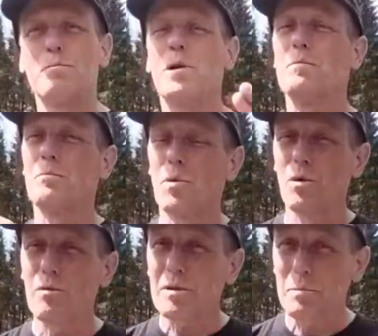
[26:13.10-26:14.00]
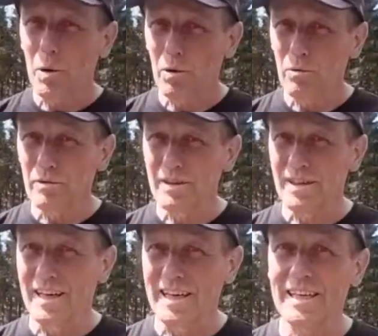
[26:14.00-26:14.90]
But more
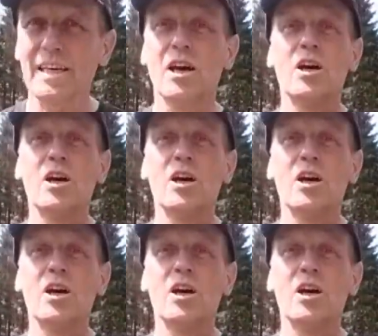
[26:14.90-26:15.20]
importantly,